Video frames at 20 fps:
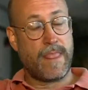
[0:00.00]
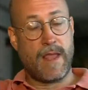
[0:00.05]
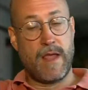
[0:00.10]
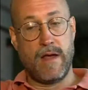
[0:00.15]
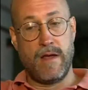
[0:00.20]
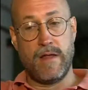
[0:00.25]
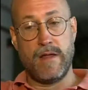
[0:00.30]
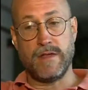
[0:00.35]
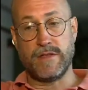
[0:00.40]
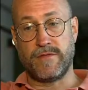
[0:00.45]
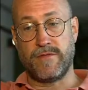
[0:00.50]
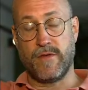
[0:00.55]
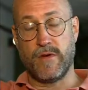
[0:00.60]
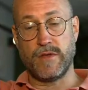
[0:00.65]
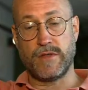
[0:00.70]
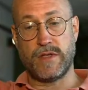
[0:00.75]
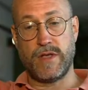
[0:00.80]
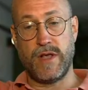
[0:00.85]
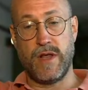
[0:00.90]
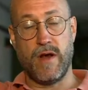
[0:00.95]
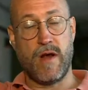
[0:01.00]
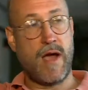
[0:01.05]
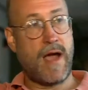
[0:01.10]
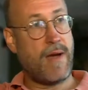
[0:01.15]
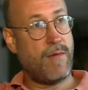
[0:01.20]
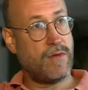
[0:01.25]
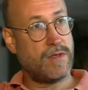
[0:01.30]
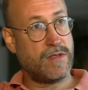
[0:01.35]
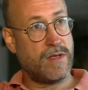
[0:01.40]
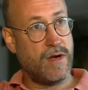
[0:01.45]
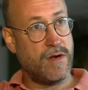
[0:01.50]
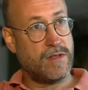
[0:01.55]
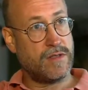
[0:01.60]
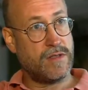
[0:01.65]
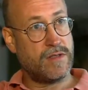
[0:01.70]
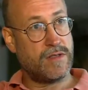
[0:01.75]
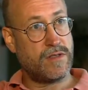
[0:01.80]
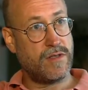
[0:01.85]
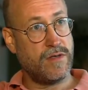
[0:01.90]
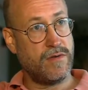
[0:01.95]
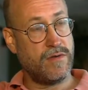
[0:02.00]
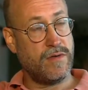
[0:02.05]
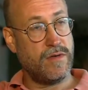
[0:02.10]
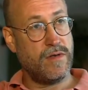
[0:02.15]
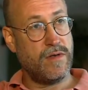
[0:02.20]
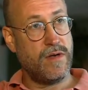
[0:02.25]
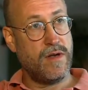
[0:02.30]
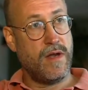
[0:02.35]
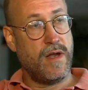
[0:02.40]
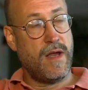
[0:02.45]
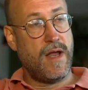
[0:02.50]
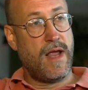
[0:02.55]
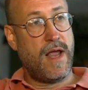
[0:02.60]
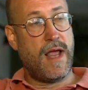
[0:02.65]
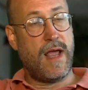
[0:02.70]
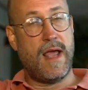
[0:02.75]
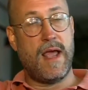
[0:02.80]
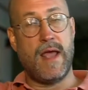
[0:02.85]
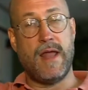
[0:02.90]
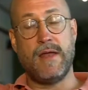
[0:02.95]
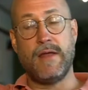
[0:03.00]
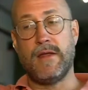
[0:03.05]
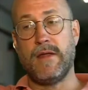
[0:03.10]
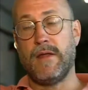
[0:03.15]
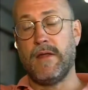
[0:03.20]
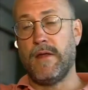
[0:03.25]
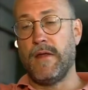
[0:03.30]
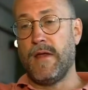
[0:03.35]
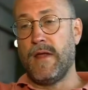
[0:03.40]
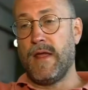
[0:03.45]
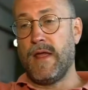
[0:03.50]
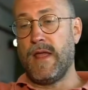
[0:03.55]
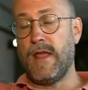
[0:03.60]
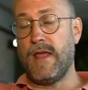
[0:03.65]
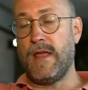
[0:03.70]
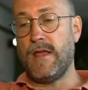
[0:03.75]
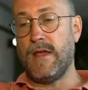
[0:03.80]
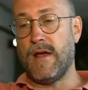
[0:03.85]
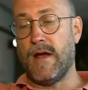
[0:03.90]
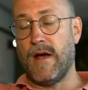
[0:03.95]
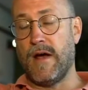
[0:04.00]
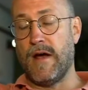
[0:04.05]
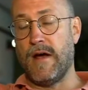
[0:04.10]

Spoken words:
his first year, I was there as a student, and he